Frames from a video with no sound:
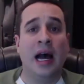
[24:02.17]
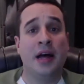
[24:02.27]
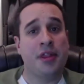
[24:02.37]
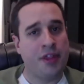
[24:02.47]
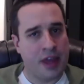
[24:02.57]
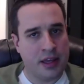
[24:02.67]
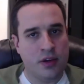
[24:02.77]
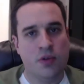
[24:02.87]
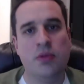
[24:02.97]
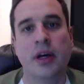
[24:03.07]
thank
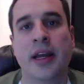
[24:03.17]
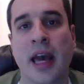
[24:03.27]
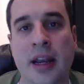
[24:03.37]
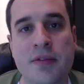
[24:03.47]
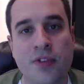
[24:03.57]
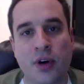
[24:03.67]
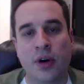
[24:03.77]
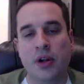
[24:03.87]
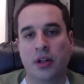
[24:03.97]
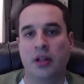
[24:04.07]
you again for
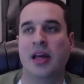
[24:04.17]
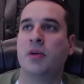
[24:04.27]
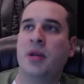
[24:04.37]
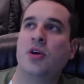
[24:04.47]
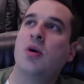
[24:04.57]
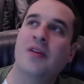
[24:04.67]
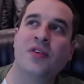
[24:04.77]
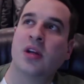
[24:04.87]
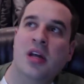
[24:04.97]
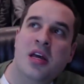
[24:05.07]
allowing me to go off
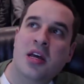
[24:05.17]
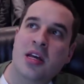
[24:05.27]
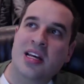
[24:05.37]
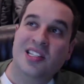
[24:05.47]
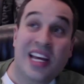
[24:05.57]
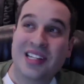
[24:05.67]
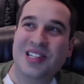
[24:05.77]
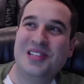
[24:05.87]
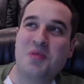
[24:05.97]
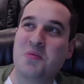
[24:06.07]
on
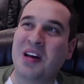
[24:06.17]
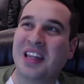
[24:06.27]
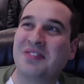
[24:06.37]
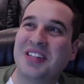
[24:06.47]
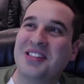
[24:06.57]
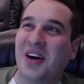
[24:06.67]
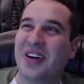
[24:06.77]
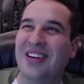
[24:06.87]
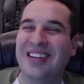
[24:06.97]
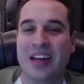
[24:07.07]
tangents about my lovely
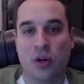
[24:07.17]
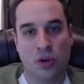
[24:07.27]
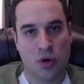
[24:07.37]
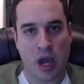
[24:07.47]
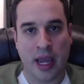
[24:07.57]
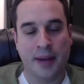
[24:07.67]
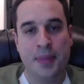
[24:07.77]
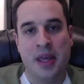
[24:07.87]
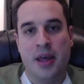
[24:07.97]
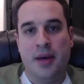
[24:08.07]
daughter and her crying.
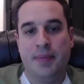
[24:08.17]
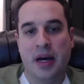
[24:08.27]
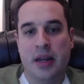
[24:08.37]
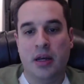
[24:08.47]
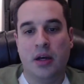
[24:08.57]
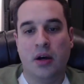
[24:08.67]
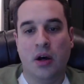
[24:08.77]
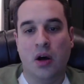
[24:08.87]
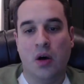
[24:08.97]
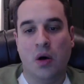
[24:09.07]
But
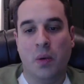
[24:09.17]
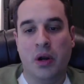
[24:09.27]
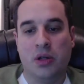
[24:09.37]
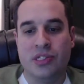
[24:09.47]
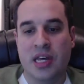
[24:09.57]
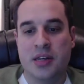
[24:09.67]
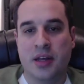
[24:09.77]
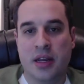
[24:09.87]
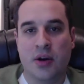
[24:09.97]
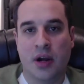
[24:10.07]
when all's said and
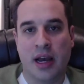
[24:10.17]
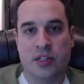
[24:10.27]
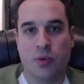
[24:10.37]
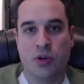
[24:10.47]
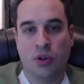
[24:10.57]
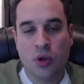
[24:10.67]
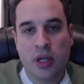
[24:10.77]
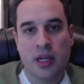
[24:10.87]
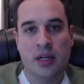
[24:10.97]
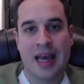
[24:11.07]
done here, guys, when you're
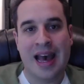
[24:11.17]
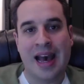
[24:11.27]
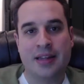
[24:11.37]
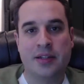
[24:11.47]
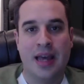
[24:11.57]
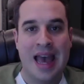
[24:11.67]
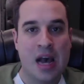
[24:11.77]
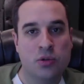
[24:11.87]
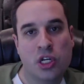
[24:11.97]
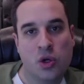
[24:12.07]
looking at
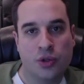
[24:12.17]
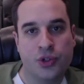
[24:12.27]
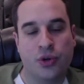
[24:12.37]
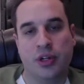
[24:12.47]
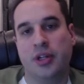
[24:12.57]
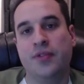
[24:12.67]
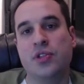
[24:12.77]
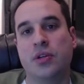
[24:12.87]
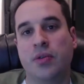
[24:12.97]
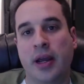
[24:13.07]
housing
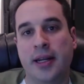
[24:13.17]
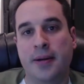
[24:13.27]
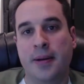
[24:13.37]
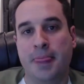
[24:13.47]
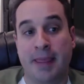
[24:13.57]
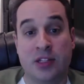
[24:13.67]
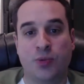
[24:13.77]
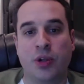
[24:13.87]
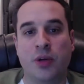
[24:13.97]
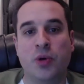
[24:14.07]
alternatives, right, and that's
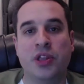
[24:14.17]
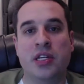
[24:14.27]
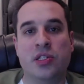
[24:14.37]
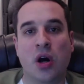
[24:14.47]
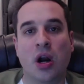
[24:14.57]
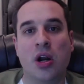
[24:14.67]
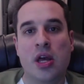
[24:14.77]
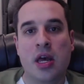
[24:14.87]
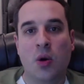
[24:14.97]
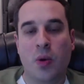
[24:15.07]
really what these are,
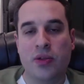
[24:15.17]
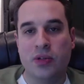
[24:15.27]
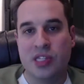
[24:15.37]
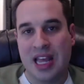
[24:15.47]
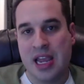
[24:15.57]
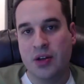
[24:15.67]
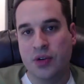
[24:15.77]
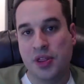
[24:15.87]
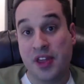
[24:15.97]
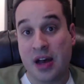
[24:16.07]
whether it's the
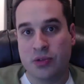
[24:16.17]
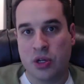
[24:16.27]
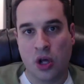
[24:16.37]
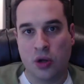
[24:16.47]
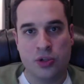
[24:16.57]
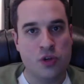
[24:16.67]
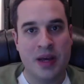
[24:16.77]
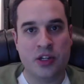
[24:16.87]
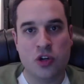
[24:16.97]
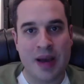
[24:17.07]
$800,000
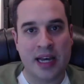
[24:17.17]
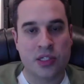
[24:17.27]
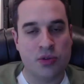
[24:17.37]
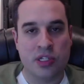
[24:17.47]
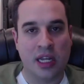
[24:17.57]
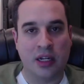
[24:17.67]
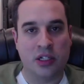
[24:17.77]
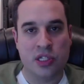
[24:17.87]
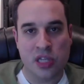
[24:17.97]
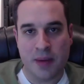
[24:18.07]
two-bed, two-bath they're selling on
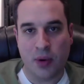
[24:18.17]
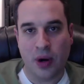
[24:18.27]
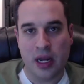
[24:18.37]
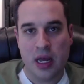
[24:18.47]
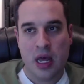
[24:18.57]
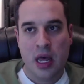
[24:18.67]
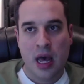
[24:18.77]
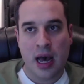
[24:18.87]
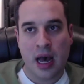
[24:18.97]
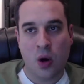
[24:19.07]
Sudbury,
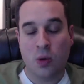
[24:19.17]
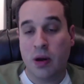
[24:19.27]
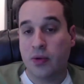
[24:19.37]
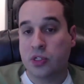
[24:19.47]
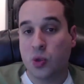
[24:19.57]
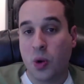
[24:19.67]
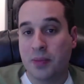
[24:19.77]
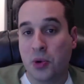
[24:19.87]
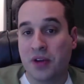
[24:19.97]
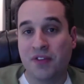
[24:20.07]
or whether it's the
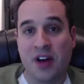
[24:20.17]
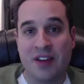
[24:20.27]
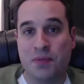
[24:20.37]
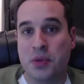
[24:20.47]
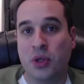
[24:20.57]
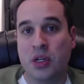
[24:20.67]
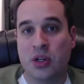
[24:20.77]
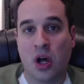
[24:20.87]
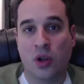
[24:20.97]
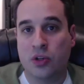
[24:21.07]
$1.5 million
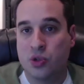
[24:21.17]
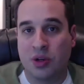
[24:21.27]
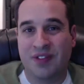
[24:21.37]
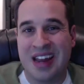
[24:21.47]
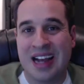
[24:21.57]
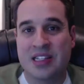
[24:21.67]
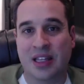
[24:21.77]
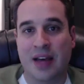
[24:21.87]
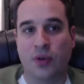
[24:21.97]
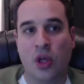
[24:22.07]
sort of next
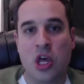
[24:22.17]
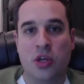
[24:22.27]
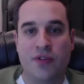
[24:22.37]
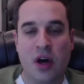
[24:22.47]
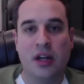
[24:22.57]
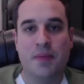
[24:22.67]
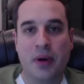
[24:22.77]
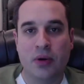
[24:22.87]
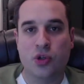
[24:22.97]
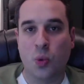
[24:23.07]
level, you've got to
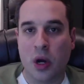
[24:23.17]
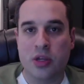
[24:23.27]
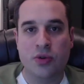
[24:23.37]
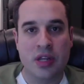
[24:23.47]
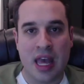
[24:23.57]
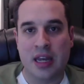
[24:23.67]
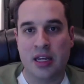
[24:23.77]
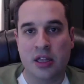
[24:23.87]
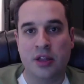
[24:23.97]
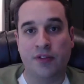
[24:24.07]
compare it to what you could get
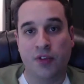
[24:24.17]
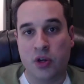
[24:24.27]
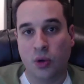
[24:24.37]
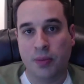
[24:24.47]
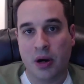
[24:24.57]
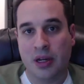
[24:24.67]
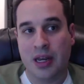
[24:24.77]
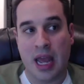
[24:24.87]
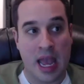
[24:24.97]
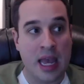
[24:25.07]
in the freehold
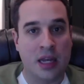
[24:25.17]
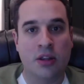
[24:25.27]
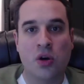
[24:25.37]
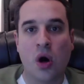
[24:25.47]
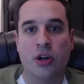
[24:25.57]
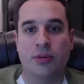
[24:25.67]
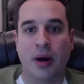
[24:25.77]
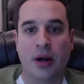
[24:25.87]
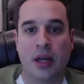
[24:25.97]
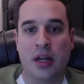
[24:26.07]
market and the condo
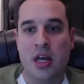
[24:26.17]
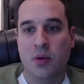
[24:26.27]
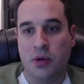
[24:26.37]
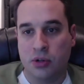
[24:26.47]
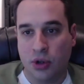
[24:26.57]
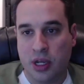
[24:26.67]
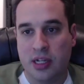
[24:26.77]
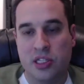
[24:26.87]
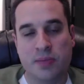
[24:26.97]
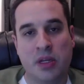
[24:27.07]
market. When you're looking
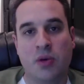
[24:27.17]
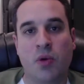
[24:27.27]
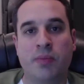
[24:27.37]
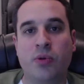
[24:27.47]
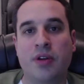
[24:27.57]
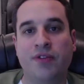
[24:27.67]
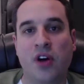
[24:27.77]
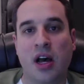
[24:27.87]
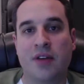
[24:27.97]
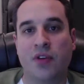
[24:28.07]
at something at
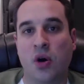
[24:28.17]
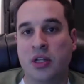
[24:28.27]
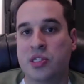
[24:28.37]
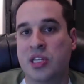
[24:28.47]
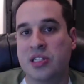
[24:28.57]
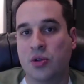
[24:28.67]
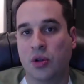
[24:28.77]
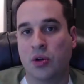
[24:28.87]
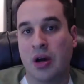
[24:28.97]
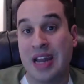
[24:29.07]
1.5 on Cecil
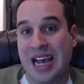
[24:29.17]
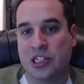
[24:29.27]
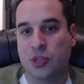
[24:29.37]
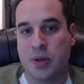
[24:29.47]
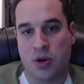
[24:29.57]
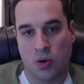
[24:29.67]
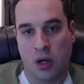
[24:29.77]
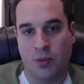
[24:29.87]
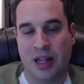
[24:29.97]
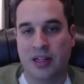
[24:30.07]
or on Achtman or
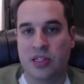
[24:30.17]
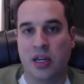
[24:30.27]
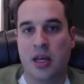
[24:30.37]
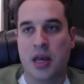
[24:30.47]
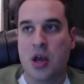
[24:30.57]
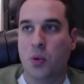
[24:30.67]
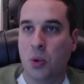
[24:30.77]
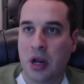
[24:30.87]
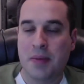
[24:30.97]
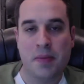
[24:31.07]
on Wellington,
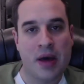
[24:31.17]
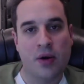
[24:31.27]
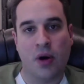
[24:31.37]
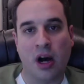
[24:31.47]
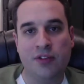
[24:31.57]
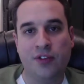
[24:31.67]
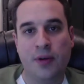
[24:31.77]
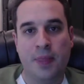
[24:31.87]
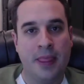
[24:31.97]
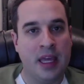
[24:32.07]
would I be better off
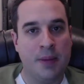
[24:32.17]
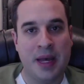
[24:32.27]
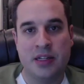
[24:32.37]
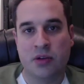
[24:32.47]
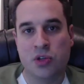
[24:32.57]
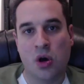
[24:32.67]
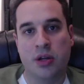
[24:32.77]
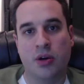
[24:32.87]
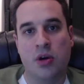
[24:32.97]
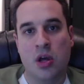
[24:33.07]
in a penthouse
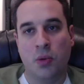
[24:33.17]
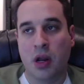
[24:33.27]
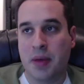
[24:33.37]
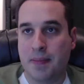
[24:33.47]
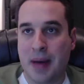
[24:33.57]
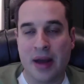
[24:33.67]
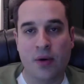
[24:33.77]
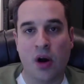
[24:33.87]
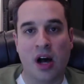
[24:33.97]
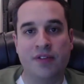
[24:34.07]
condo? Would I be
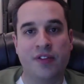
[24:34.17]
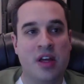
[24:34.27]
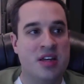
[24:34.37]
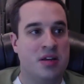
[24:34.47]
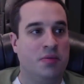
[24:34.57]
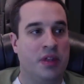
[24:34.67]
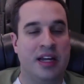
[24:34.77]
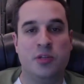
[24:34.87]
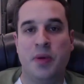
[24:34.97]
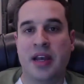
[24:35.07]
better off with a
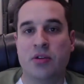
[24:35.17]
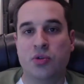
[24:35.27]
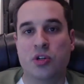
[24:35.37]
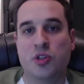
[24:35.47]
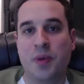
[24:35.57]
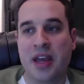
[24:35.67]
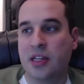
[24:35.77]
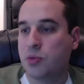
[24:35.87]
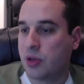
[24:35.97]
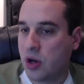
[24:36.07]
nice big outdoor
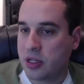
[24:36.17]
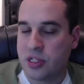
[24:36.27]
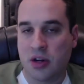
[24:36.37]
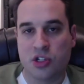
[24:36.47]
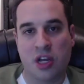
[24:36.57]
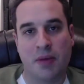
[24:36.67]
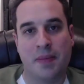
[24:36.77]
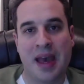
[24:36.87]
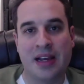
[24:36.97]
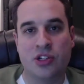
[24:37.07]
space with a concierge to get my
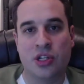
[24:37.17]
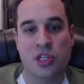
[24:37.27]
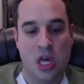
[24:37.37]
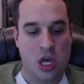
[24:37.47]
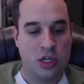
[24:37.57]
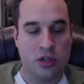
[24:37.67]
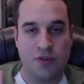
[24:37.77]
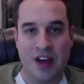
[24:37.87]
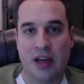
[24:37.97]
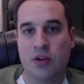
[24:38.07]
packages? Do you
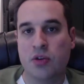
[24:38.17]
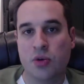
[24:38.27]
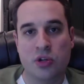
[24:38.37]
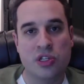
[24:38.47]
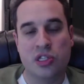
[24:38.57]
value your